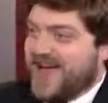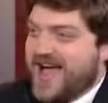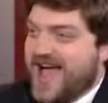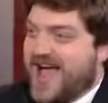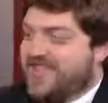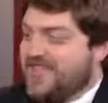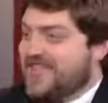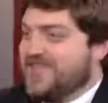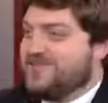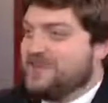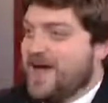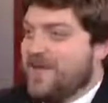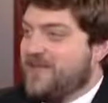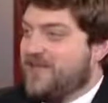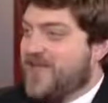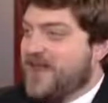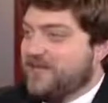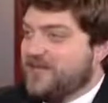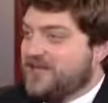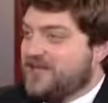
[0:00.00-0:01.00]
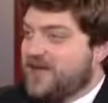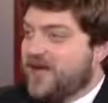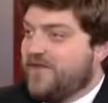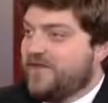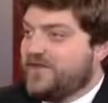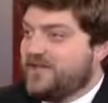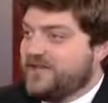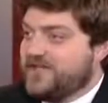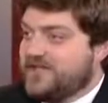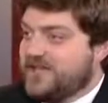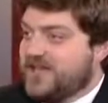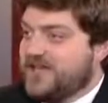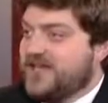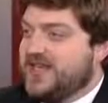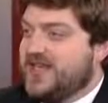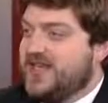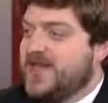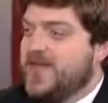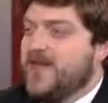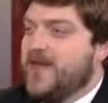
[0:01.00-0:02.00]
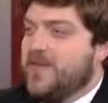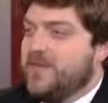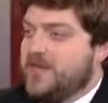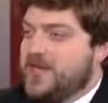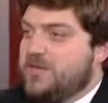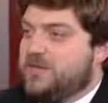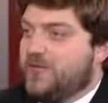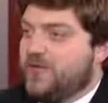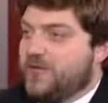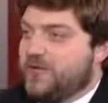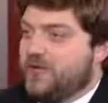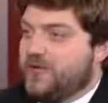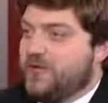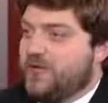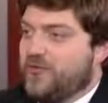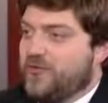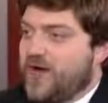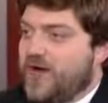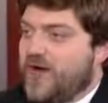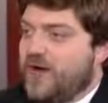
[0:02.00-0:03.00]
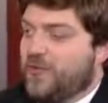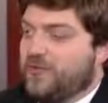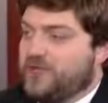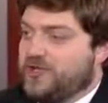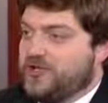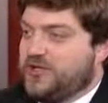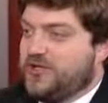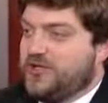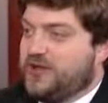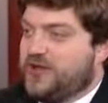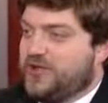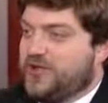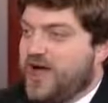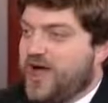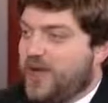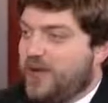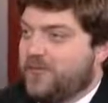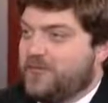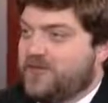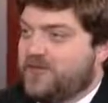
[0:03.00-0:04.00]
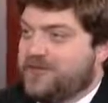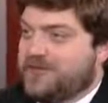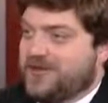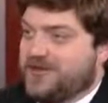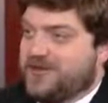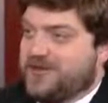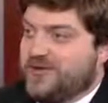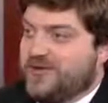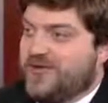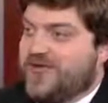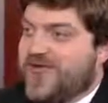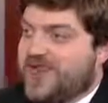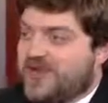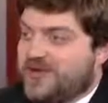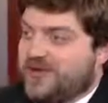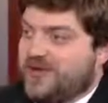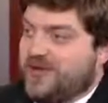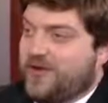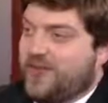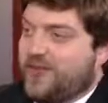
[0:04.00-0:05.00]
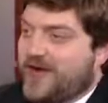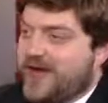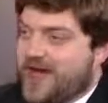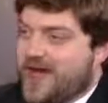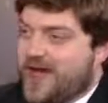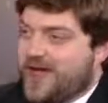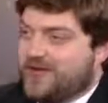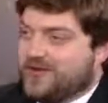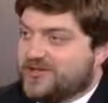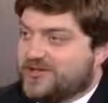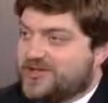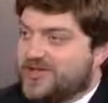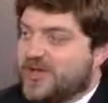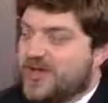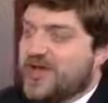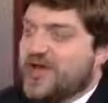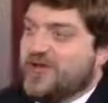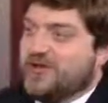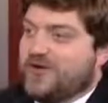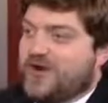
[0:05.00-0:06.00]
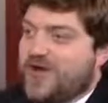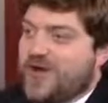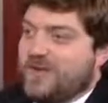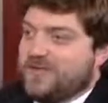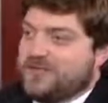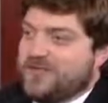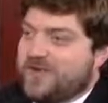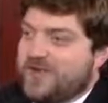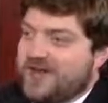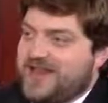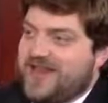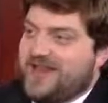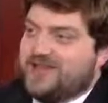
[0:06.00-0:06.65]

I think it's probably got to be tough to see people who helped you get into the White House trying to help somebody